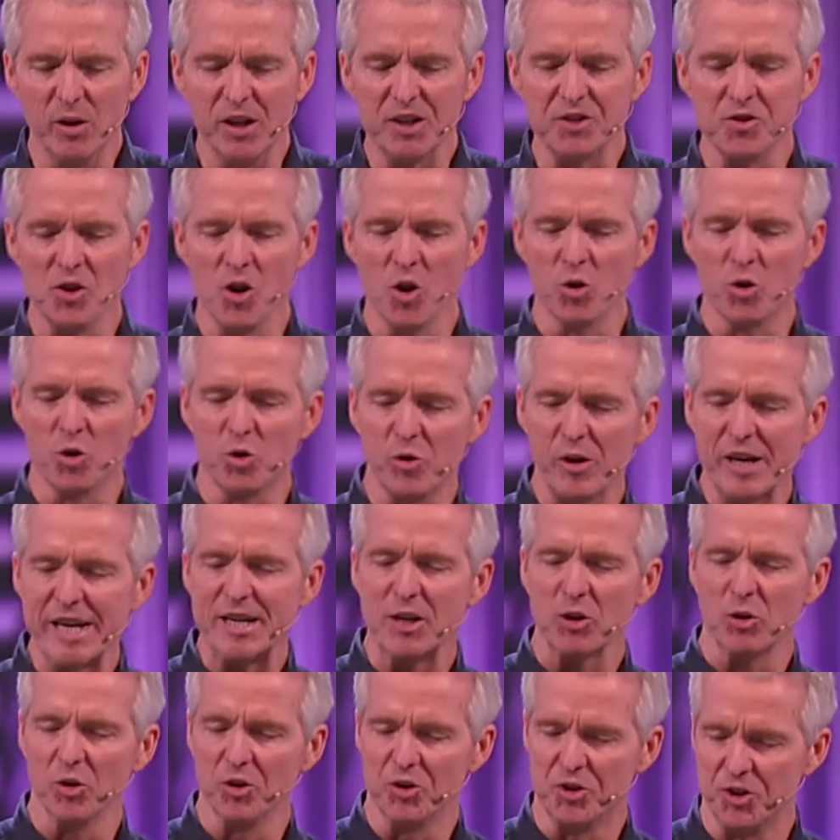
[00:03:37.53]
is no
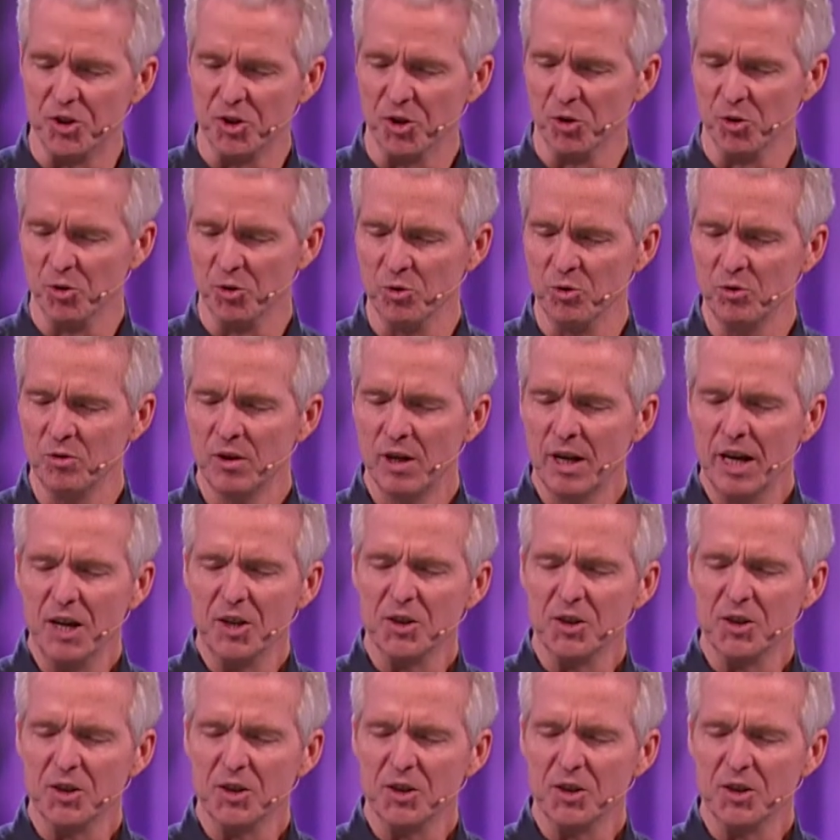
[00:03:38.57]
Greek or Jew,